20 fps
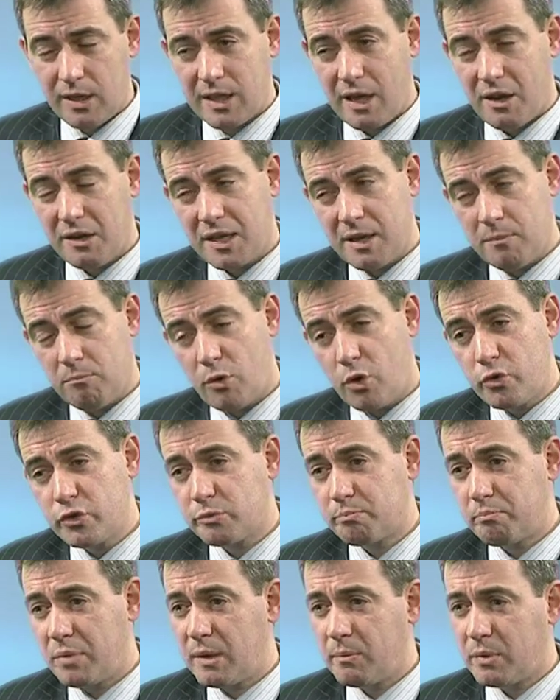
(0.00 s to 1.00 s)
Now, again,
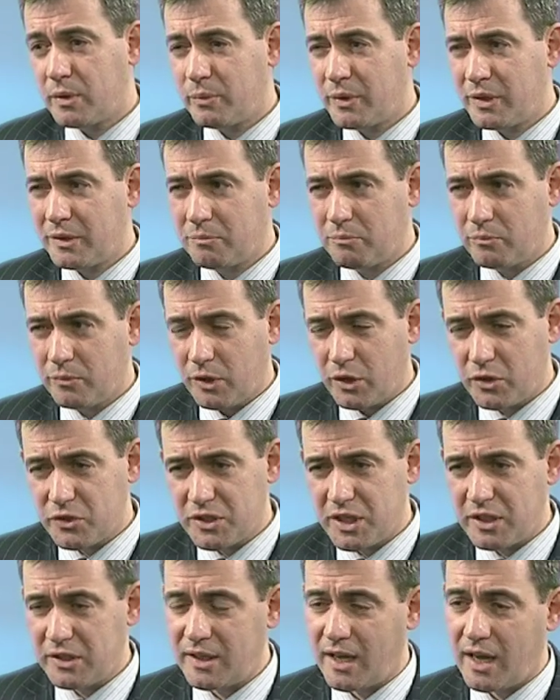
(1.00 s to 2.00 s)
most people will
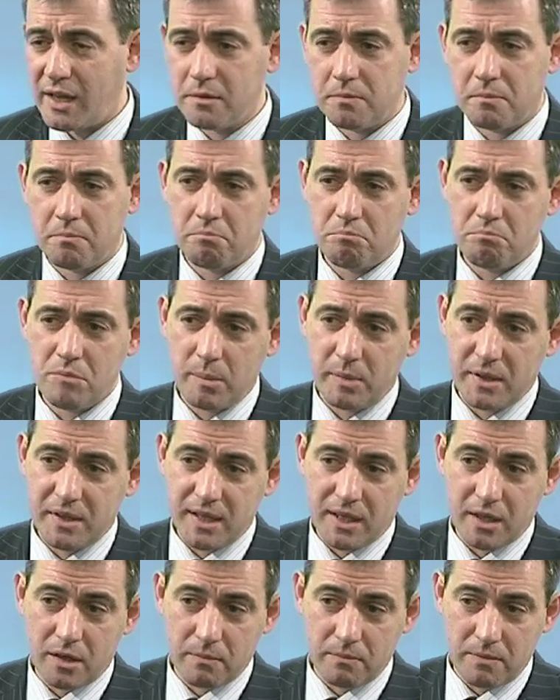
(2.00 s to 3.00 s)
consider that and maybe
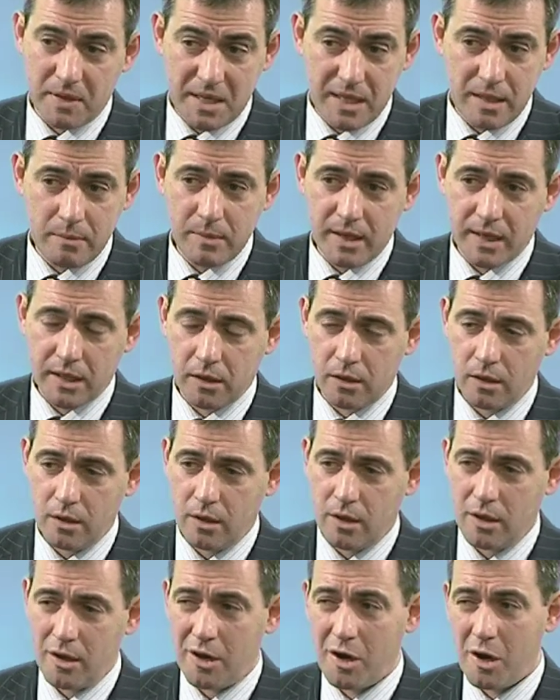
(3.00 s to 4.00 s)
think of email
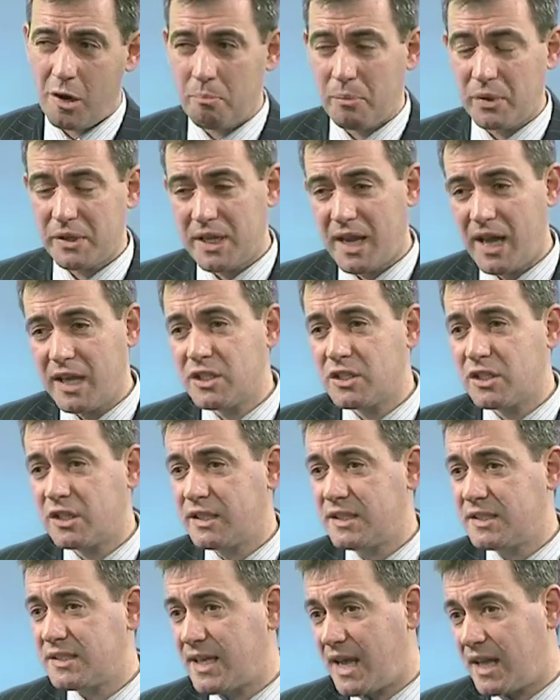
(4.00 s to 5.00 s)
or
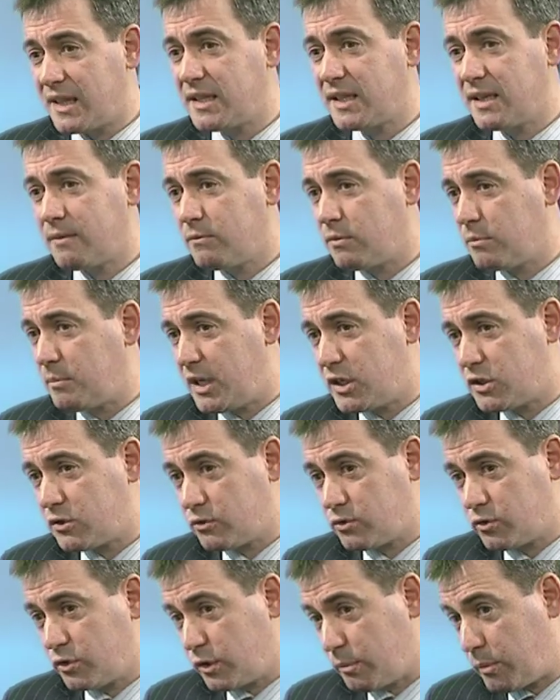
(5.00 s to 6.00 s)
potentially sending information
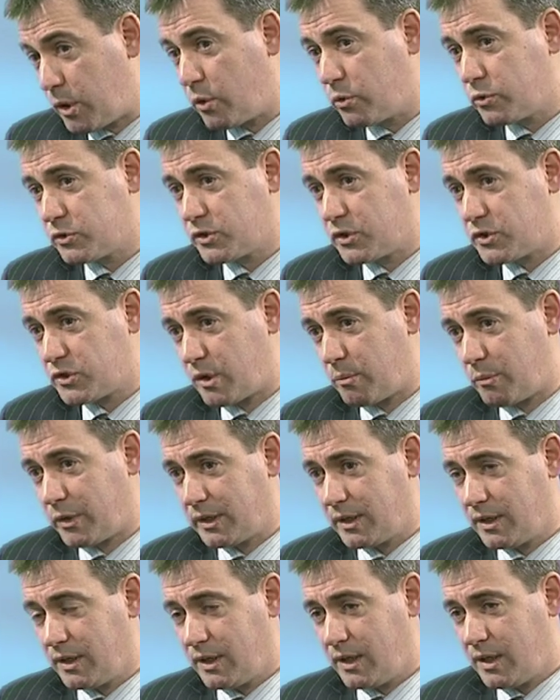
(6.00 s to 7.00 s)
through the post to
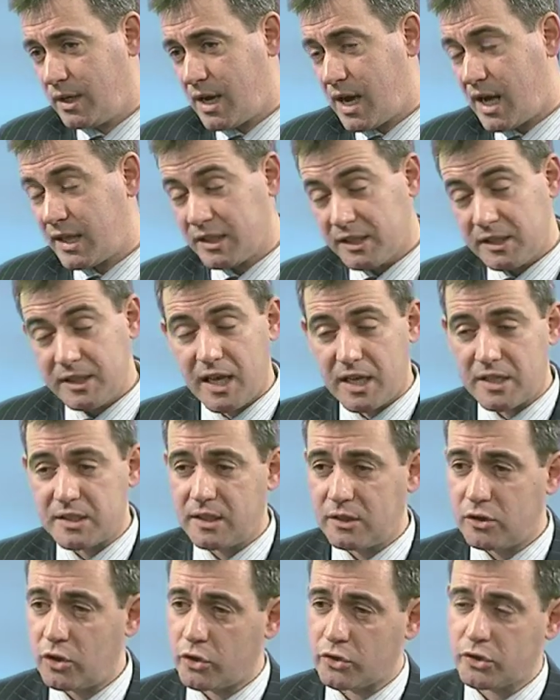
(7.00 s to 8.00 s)
someone. And yes,
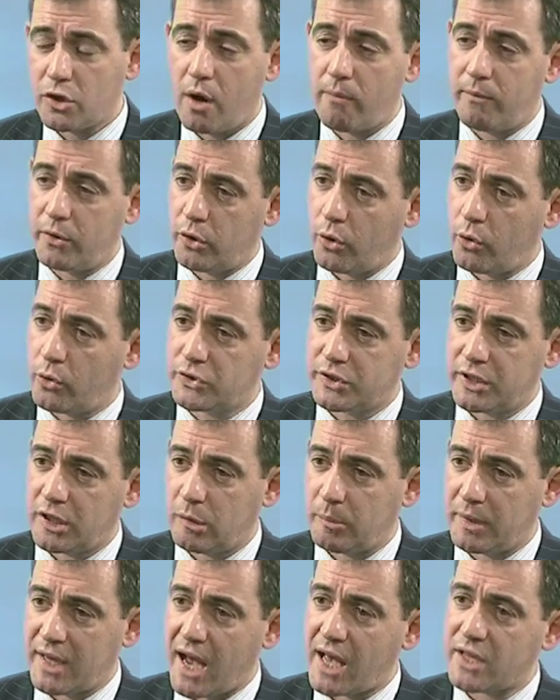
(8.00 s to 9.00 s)
it does cover those, and
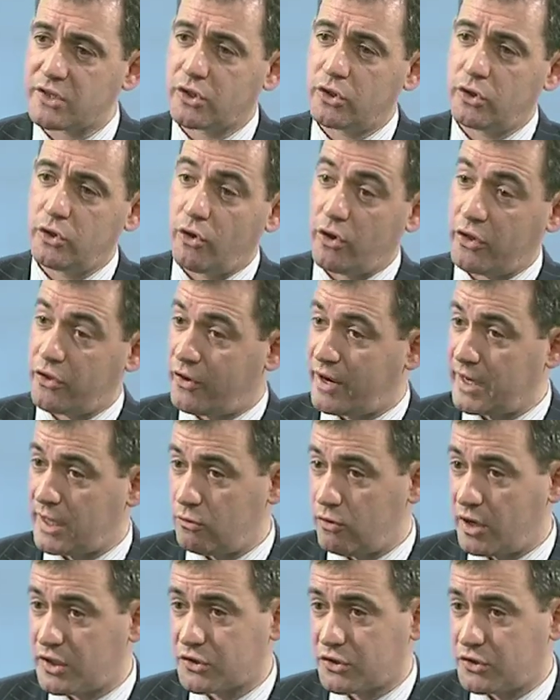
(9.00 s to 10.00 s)
it'll be asking you, are there any
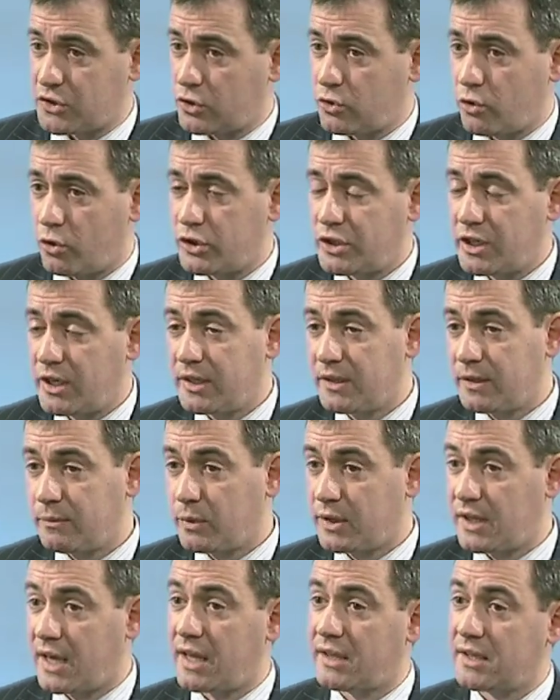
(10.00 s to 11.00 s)
risks associated
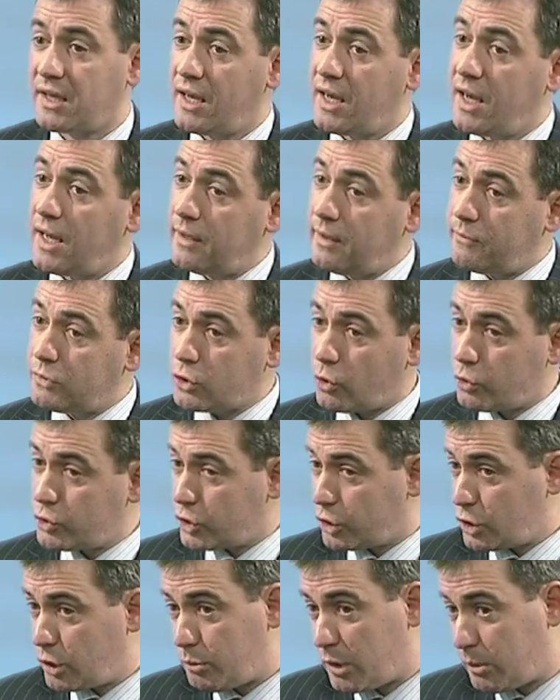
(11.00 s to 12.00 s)
with that? And if so,
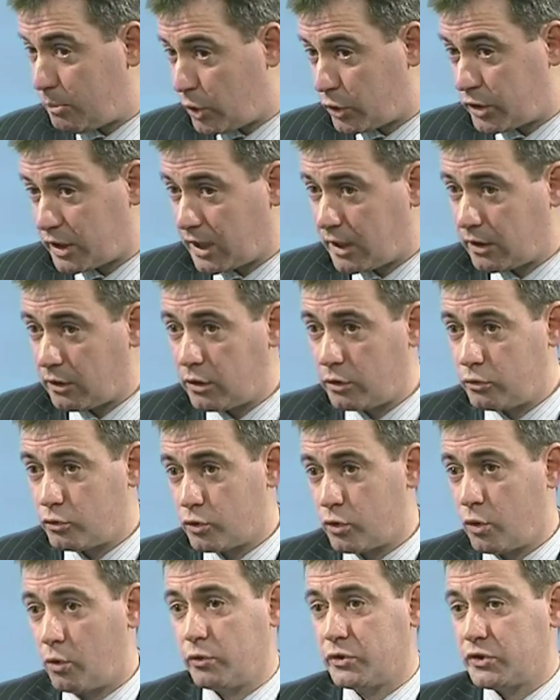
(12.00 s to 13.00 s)
should you be putting in
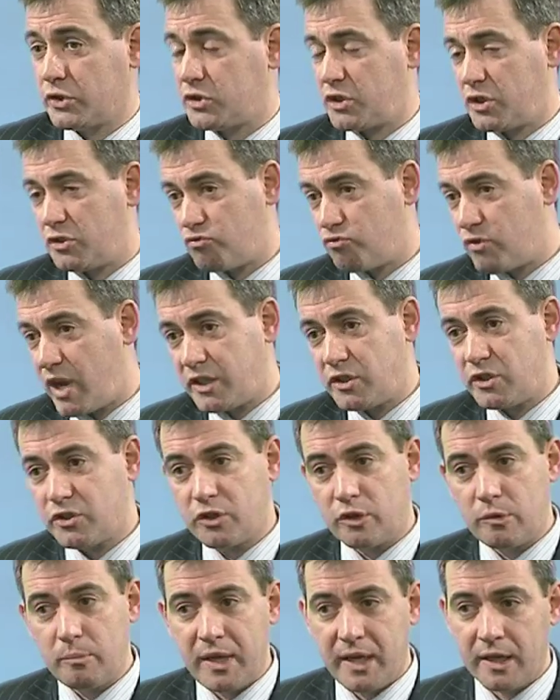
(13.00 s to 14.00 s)
controls, such as
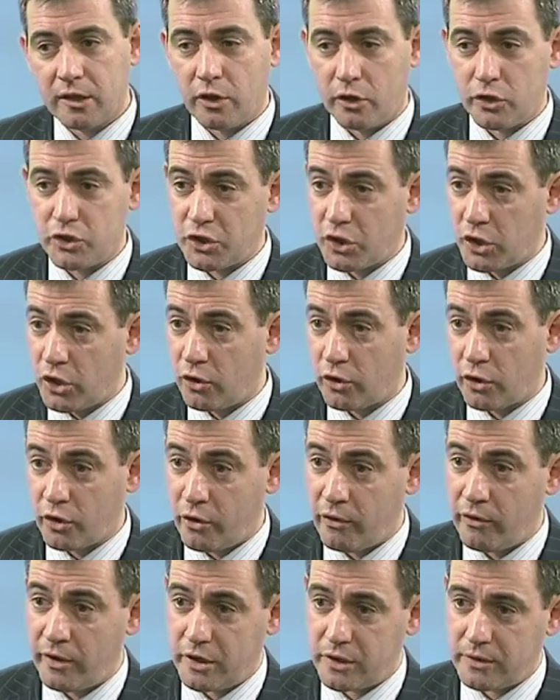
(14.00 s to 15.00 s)
registered mail or secure
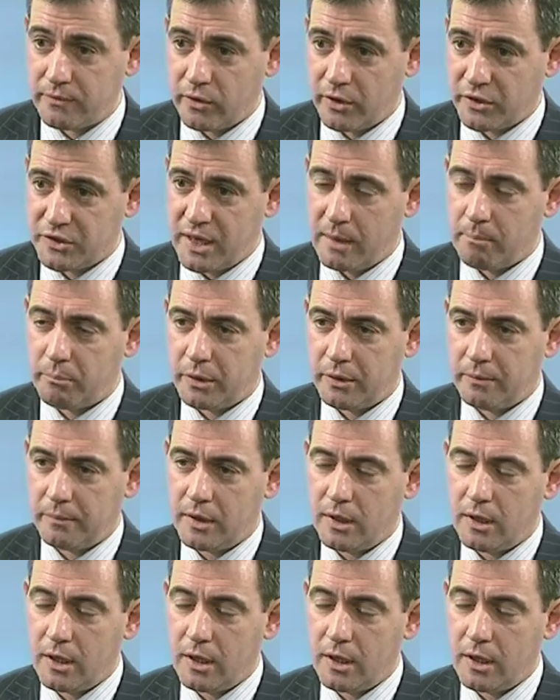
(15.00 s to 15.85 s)
couriers, for example?